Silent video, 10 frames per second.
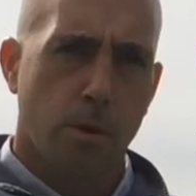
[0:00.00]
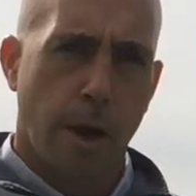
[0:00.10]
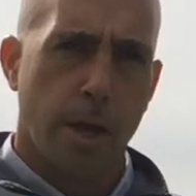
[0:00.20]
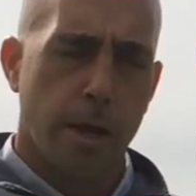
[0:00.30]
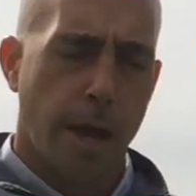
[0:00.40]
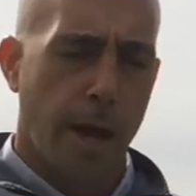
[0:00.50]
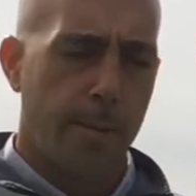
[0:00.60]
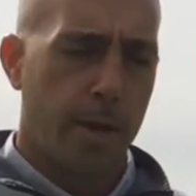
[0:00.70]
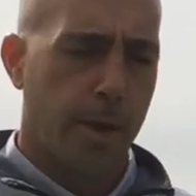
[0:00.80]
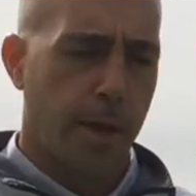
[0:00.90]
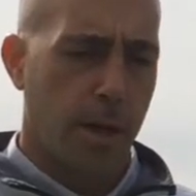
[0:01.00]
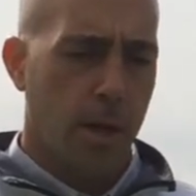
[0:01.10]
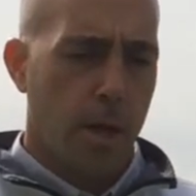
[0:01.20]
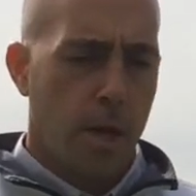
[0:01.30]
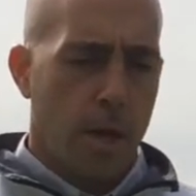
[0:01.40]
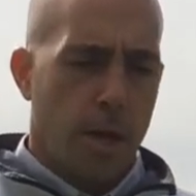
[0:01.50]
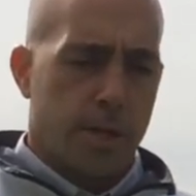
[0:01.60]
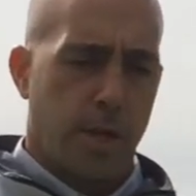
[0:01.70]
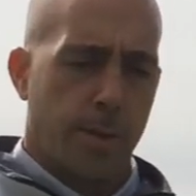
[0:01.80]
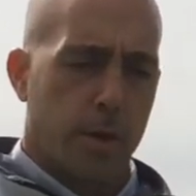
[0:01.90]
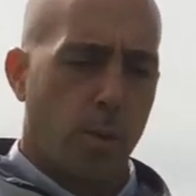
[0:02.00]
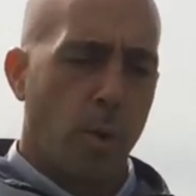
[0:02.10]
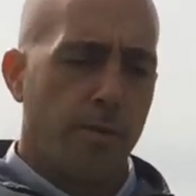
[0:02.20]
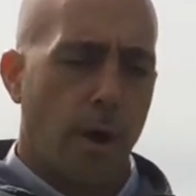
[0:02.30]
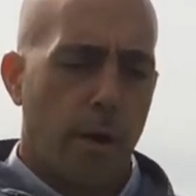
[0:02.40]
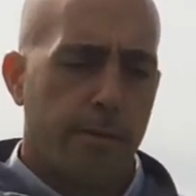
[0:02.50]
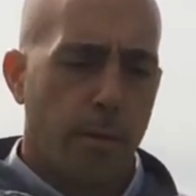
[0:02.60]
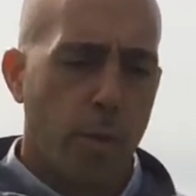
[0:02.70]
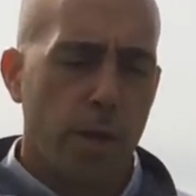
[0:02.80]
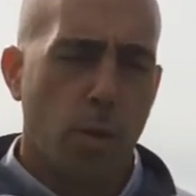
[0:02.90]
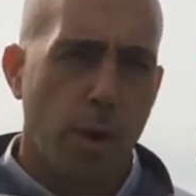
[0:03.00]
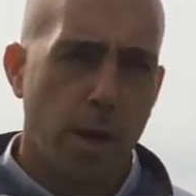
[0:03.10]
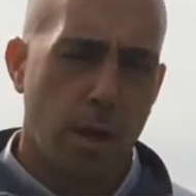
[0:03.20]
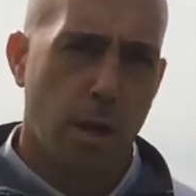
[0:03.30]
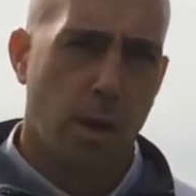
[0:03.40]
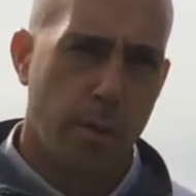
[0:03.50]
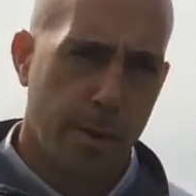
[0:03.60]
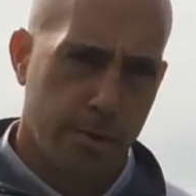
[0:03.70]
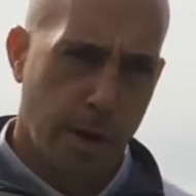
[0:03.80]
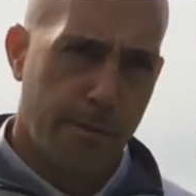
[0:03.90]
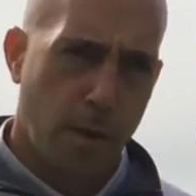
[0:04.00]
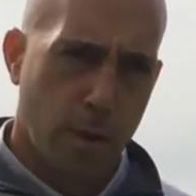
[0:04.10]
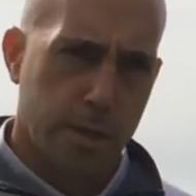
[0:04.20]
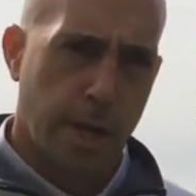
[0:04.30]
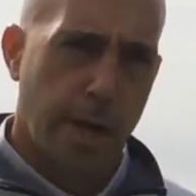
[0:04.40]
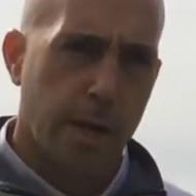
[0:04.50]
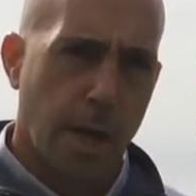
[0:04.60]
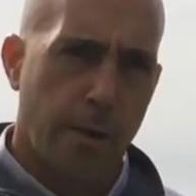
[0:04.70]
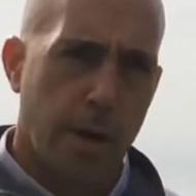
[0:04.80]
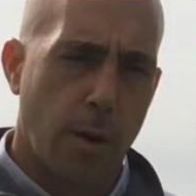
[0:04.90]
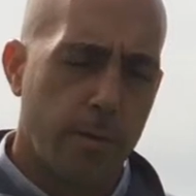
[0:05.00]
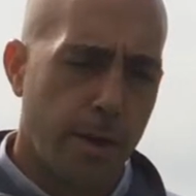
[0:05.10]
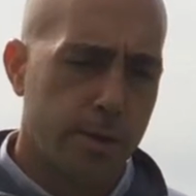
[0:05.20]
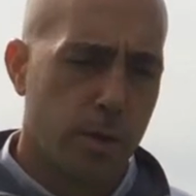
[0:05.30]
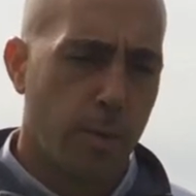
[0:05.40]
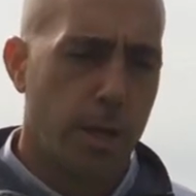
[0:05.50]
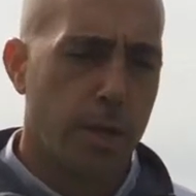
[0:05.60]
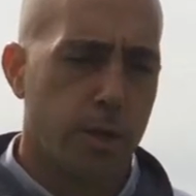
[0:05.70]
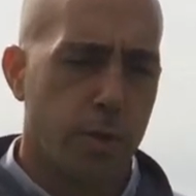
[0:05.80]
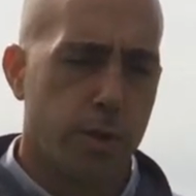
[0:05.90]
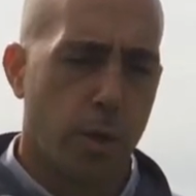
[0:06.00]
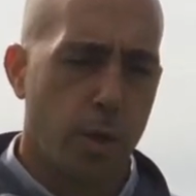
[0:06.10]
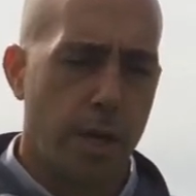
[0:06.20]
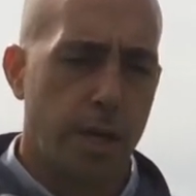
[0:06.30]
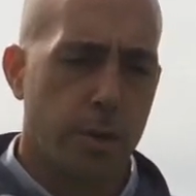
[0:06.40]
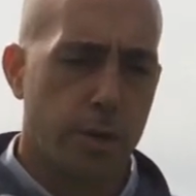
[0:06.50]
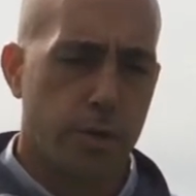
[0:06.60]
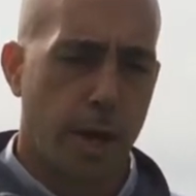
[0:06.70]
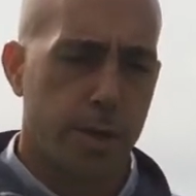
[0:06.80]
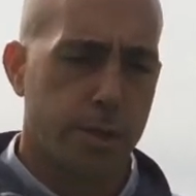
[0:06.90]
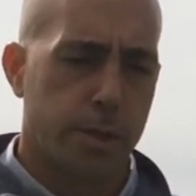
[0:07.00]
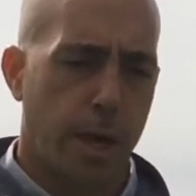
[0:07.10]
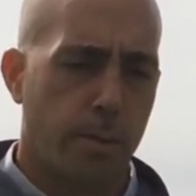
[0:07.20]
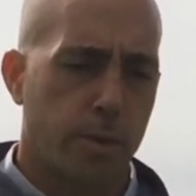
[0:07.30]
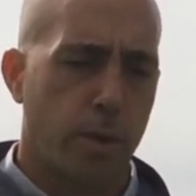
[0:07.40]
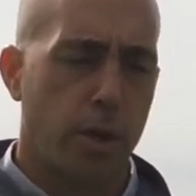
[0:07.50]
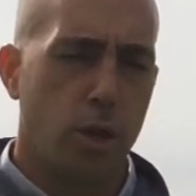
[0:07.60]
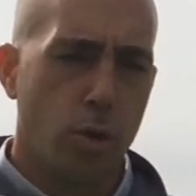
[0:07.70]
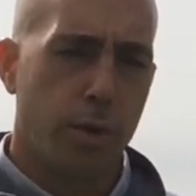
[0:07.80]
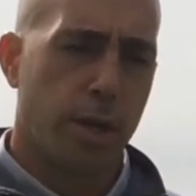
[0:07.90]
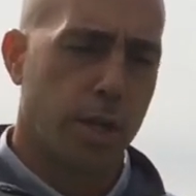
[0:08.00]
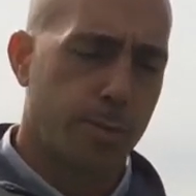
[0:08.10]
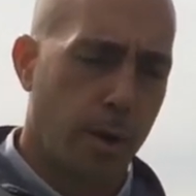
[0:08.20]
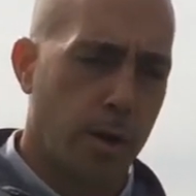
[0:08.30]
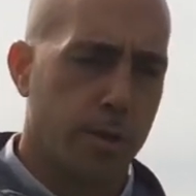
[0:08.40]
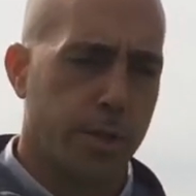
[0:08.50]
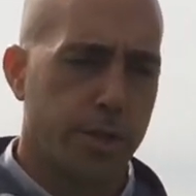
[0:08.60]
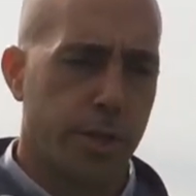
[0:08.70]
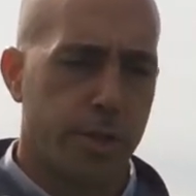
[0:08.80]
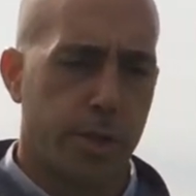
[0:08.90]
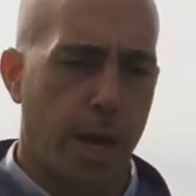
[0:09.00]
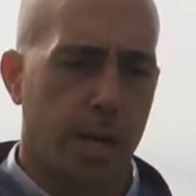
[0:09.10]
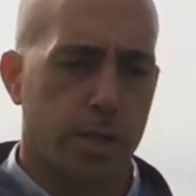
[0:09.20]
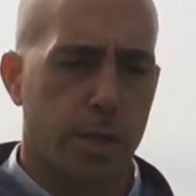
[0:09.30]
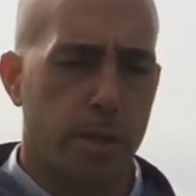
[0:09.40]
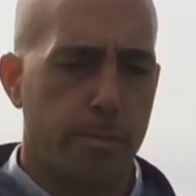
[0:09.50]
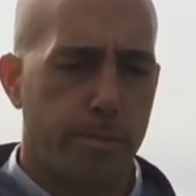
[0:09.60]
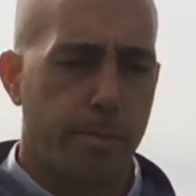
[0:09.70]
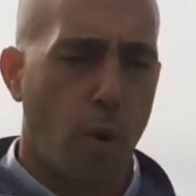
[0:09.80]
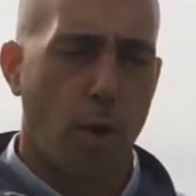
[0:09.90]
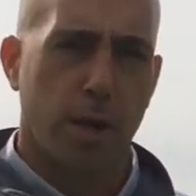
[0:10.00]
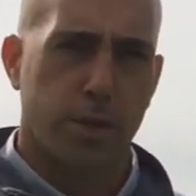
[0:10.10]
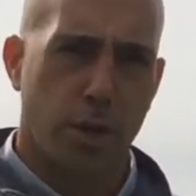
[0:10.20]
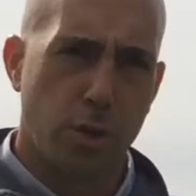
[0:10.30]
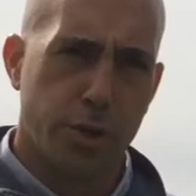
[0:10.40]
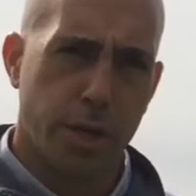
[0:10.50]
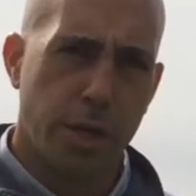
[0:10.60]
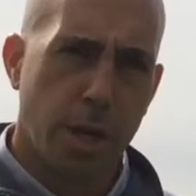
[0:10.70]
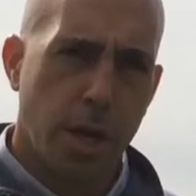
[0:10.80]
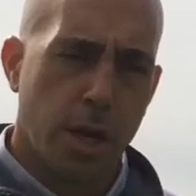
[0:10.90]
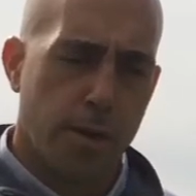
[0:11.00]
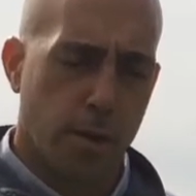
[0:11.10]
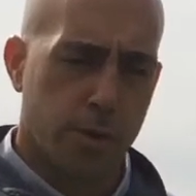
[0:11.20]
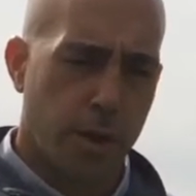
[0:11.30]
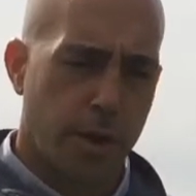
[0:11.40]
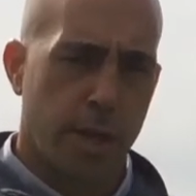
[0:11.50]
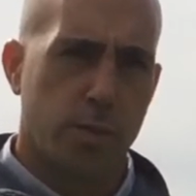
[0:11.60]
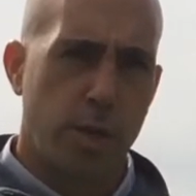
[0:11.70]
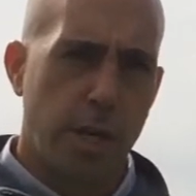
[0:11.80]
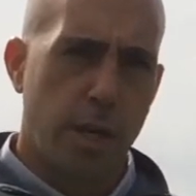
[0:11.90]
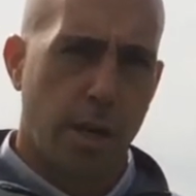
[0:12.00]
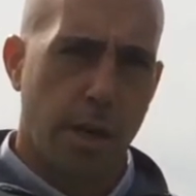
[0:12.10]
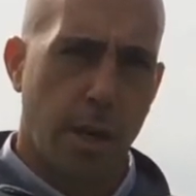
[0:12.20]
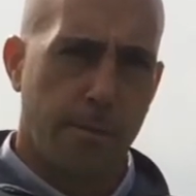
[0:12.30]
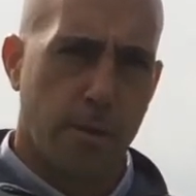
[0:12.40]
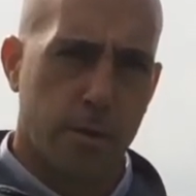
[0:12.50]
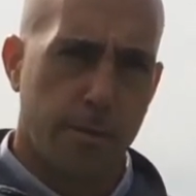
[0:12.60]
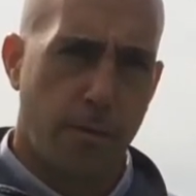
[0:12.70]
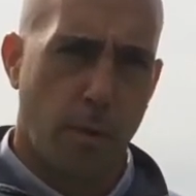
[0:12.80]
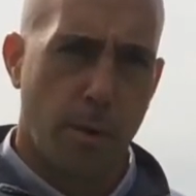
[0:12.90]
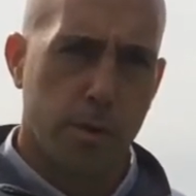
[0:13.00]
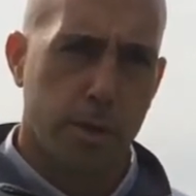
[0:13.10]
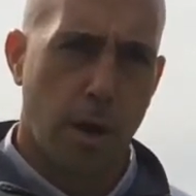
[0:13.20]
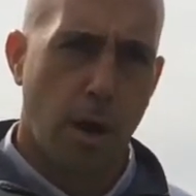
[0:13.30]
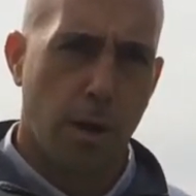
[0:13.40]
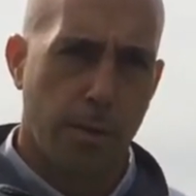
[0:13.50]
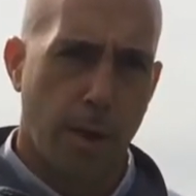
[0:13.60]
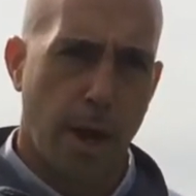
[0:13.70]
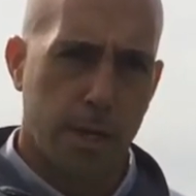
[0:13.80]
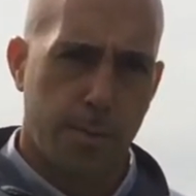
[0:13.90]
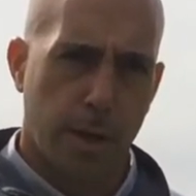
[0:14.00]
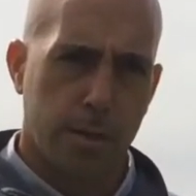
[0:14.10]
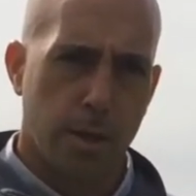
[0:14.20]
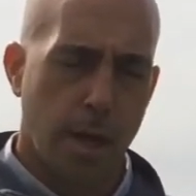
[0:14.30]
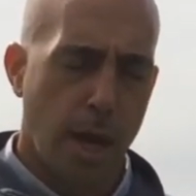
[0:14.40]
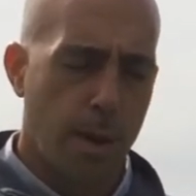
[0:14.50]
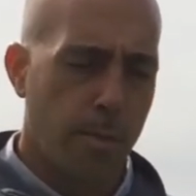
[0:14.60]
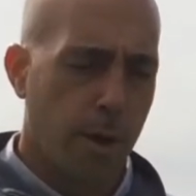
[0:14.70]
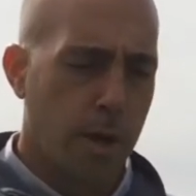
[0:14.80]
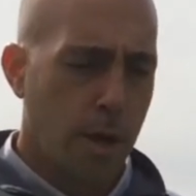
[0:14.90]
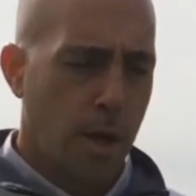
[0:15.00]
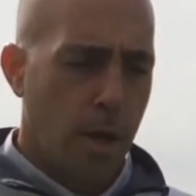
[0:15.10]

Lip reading: Great. Yeah, I mean, I think similar to what we've done from week to week, we've been trying to focus on Endicott right now. We've had so many issues that we need to address, that between youth and experience and just actually poor execution, those are the things we need to clean up first and foremost in all three aspects of the game. But